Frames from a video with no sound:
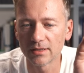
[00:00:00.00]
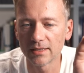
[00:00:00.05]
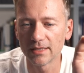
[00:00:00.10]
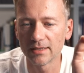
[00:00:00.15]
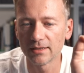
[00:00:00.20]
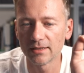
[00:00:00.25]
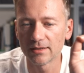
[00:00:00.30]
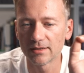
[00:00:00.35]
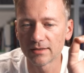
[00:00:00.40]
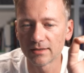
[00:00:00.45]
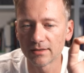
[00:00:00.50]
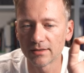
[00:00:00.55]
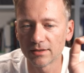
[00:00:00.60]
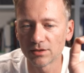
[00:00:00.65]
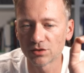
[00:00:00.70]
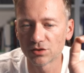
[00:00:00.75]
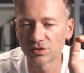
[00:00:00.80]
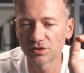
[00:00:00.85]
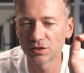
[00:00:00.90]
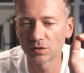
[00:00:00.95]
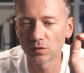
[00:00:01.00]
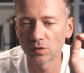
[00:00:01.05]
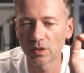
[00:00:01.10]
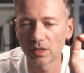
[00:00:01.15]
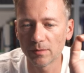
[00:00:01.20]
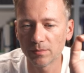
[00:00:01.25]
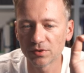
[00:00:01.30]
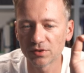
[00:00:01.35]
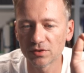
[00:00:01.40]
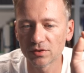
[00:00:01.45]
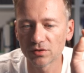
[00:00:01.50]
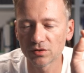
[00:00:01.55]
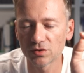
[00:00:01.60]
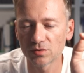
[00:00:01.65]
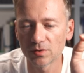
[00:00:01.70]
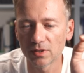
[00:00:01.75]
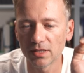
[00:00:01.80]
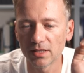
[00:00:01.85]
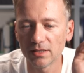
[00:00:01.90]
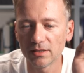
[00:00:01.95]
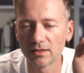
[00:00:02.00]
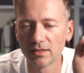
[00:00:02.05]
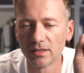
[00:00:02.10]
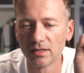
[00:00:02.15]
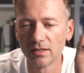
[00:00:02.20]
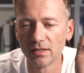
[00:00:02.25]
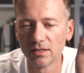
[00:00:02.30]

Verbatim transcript: And there's zero episodes, right?